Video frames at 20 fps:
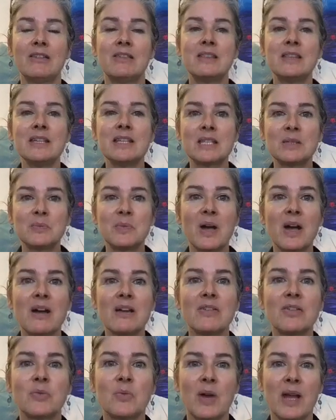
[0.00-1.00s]
this
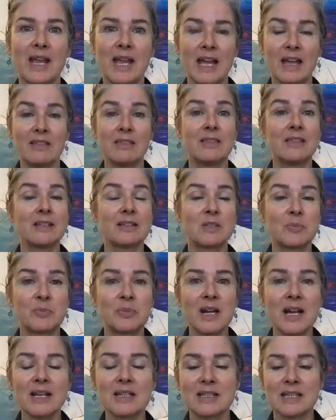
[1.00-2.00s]
pathway and this
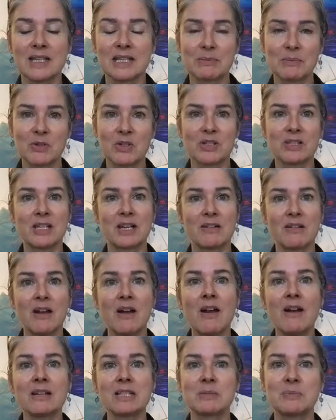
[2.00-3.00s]
practice, because there
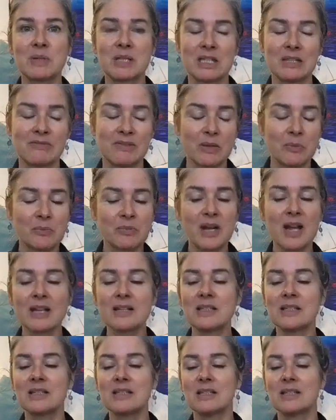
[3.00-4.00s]
are specific
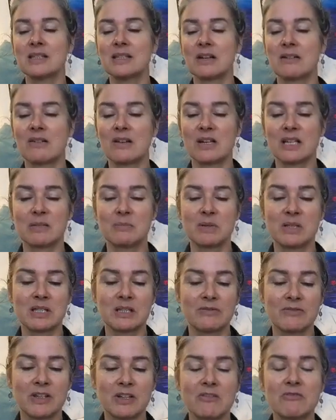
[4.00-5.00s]
practices, there are
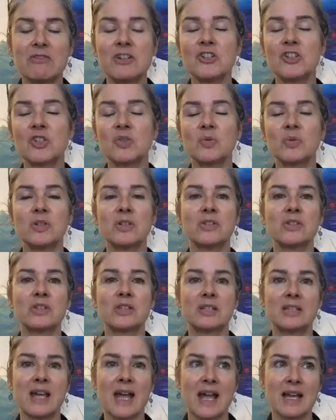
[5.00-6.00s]
specific rituals
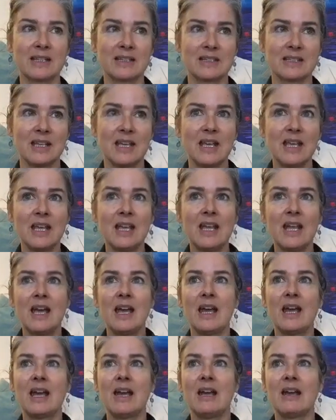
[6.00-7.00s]
that
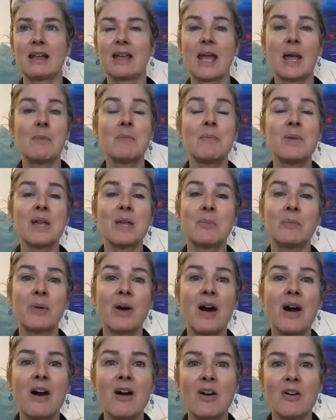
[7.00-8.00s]
can be a
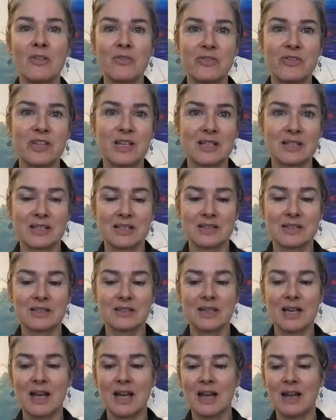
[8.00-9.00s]
part of this
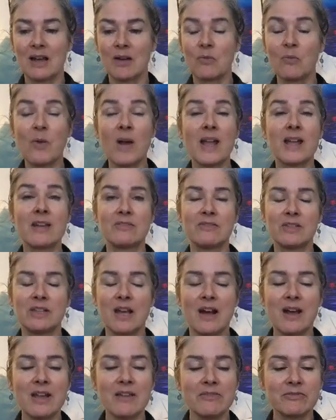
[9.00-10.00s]
way of
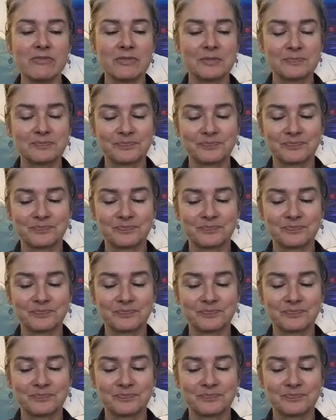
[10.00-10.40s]
life,